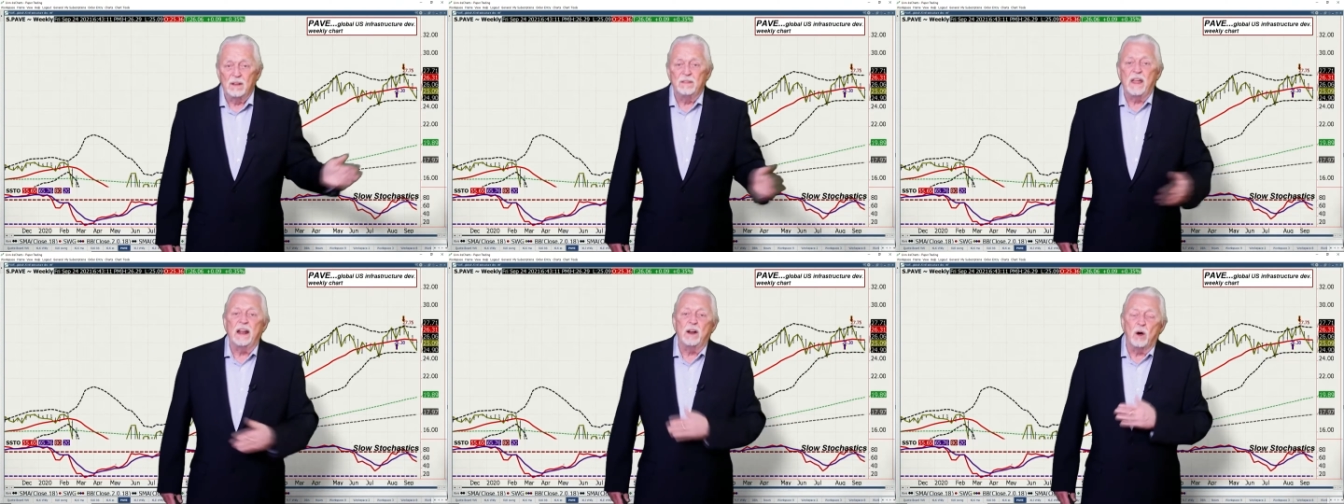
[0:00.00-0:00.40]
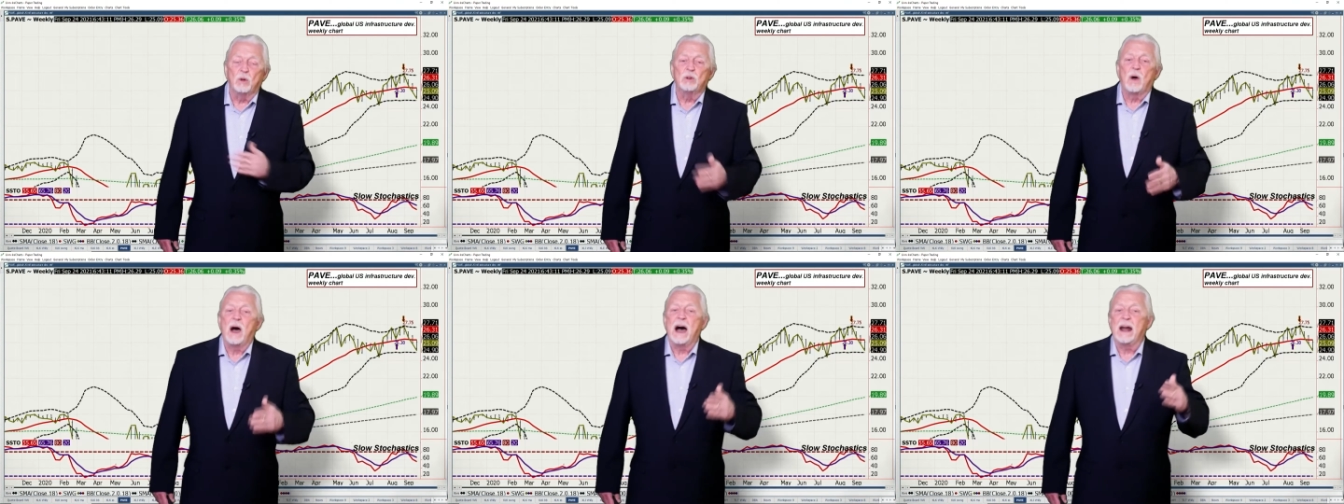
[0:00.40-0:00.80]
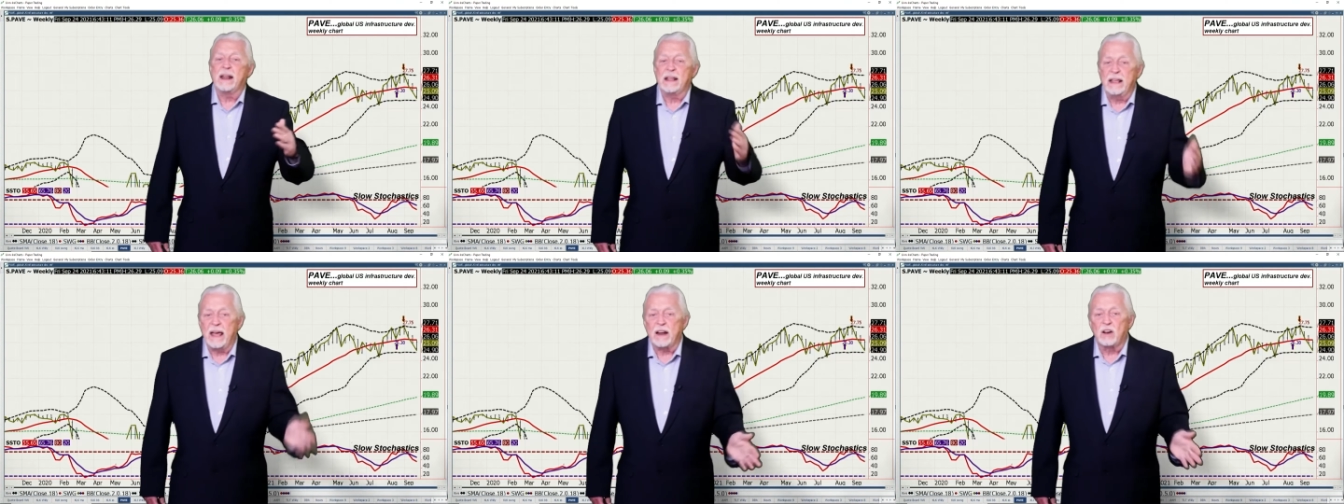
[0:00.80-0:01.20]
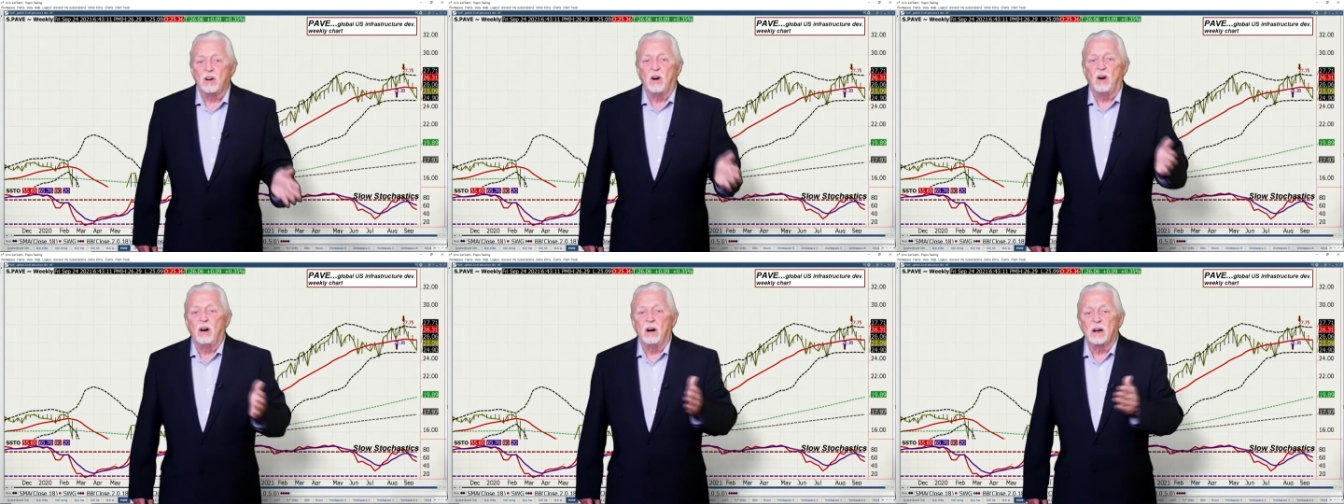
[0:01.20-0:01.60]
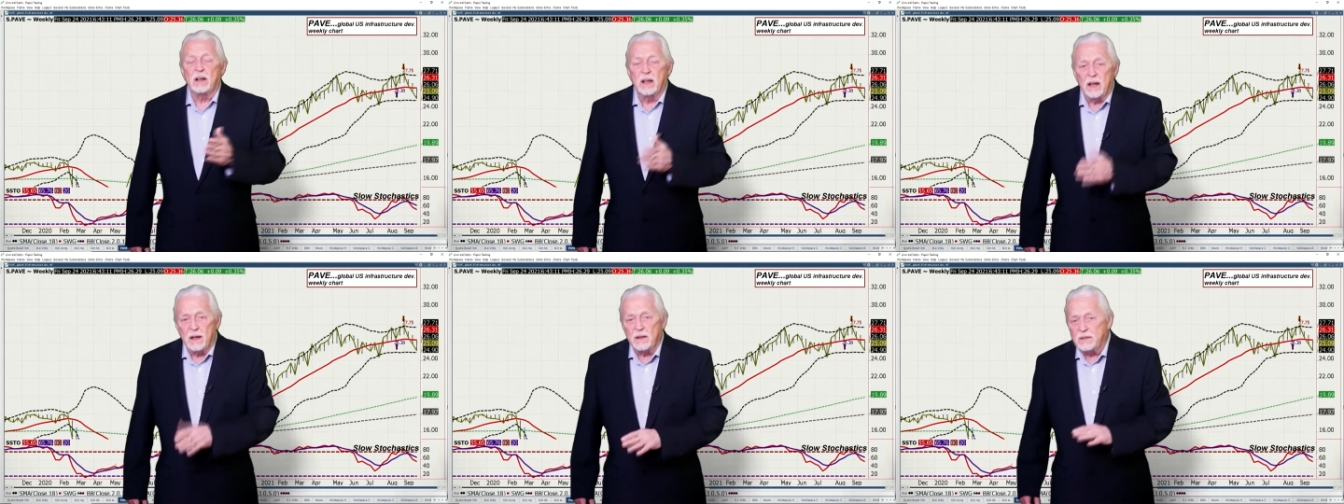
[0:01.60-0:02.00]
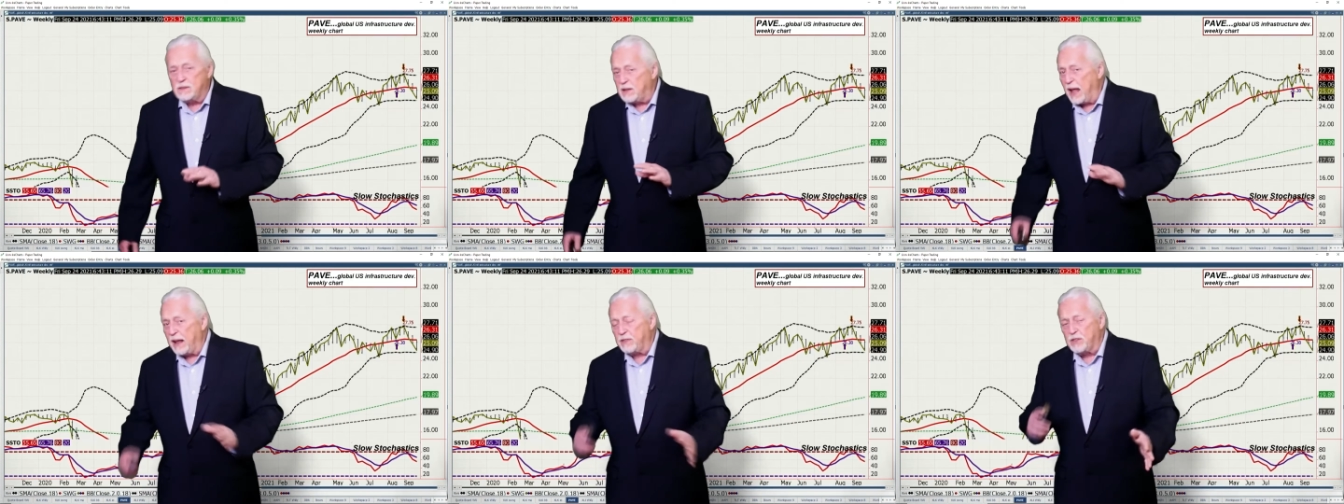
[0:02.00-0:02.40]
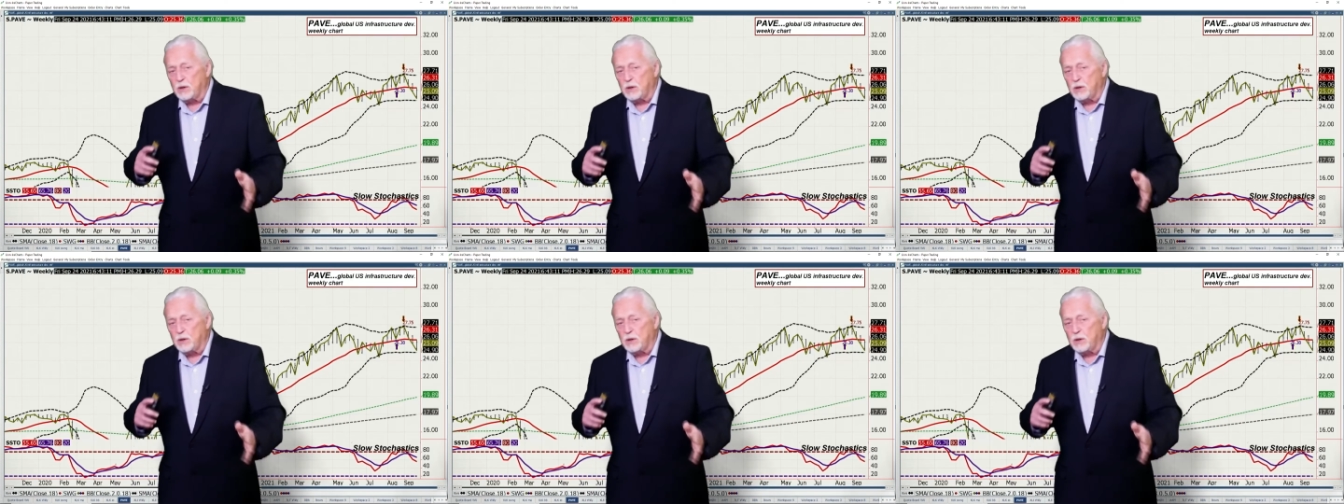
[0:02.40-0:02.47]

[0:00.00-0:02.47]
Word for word: They don't know how to get along take